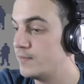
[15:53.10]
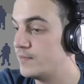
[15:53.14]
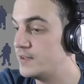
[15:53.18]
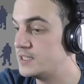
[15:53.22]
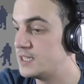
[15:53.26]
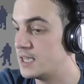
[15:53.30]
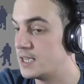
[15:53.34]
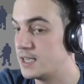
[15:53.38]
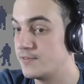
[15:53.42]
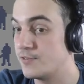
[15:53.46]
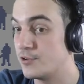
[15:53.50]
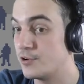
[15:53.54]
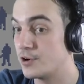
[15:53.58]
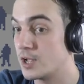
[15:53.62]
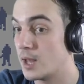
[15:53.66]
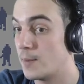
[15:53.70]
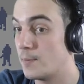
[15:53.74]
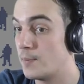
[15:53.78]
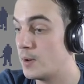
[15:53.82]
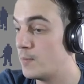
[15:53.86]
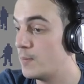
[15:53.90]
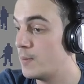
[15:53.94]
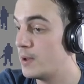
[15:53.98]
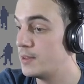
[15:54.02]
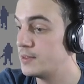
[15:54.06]
Visiting for a
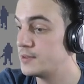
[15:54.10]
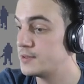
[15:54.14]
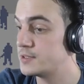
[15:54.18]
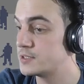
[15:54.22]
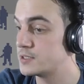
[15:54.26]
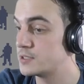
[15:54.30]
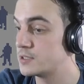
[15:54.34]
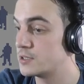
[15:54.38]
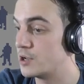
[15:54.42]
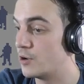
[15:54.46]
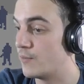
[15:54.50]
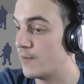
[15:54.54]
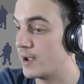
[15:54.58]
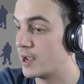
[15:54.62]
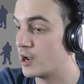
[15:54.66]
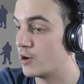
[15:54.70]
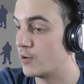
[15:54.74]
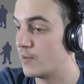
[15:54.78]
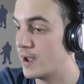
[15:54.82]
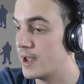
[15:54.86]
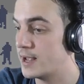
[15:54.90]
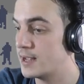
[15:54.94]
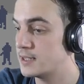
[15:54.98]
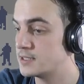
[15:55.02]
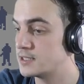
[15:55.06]
couple of months. Correct,
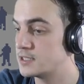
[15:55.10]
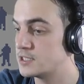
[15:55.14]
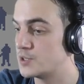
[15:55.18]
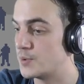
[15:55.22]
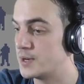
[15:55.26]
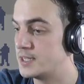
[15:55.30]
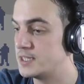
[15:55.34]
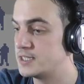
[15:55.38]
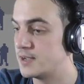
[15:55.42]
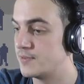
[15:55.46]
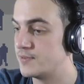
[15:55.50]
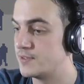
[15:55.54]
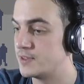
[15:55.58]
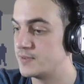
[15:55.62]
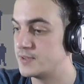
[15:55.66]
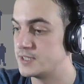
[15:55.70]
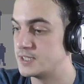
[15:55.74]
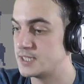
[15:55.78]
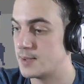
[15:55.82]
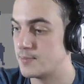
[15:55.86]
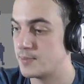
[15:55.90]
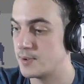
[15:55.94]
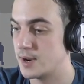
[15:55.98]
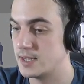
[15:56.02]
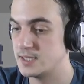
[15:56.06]
correct. 27th of
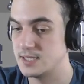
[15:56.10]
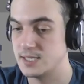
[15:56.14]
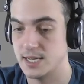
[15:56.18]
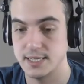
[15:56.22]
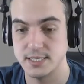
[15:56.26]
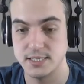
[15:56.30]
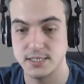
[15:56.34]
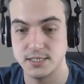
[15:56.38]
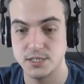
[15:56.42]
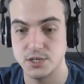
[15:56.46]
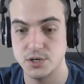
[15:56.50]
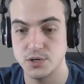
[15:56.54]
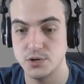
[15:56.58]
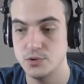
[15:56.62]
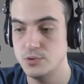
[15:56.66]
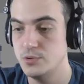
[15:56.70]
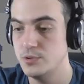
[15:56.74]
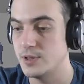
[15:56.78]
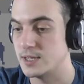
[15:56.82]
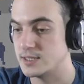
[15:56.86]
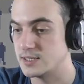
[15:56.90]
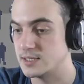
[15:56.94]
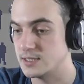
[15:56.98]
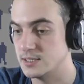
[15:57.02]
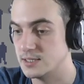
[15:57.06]
December
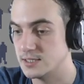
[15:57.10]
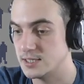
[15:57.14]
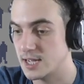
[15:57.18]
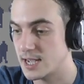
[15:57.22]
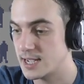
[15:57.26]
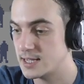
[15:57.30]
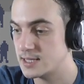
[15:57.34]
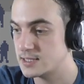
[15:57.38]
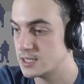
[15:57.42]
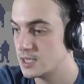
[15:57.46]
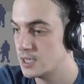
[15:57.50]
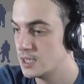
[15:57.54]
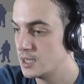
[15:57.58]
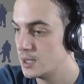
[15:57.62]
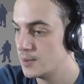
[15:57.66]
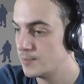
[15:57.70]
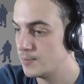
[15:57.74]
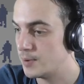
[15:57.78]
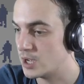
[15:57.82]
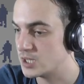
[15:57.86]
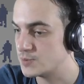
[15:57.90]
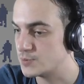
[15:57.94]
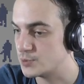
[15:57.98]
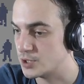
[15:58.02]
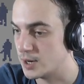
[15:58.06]
1982. That's in date.
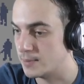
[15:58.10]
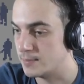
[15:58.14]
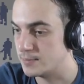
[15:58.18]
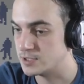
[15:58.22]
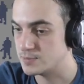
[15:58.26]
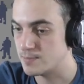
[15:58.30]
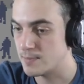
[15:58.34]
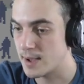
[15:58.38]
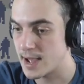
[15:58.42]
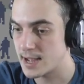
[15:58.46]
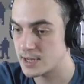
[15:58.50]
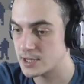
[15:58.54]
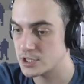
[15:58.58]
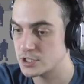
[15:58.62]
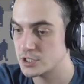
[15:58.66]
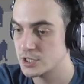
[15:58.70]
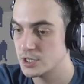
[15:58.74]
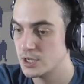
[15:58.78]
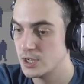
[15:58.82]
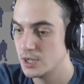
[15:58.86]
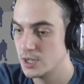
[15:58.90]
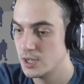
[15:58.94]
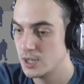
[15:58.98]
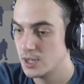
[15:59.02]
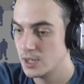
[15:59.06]
Passport numbers
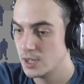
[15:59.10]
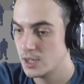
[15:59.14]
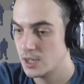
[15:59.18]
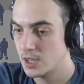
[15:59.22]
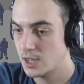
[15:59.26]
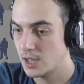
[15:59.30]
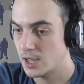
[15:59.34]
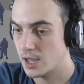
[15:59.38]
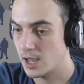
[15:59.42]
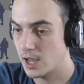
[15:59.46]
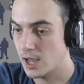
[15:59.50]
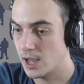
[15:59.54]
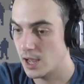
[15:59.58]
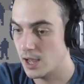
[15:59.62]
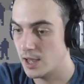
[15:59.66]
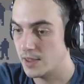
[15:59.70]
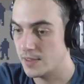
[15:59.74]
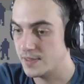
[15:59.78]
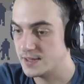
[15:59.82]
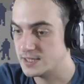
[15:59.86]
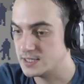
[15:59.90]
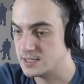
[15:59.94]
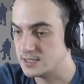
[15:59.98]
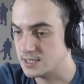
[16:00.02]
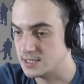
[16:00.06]
match. Uh,
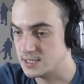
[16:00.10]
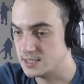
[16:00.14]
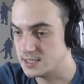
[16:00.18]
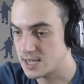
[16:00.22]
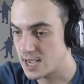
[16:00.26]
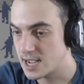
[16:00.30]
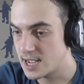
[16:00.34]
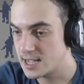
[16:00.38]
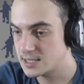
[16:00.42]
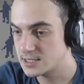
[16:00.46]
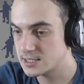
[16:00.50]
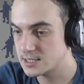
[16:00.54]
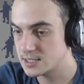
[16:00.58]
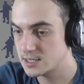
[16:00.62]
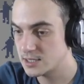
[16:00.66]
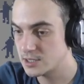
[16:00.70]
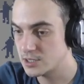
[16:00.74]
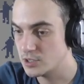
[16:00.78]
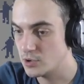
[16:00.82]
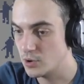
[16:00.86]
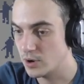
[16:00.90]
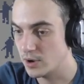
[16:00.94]
this is in date.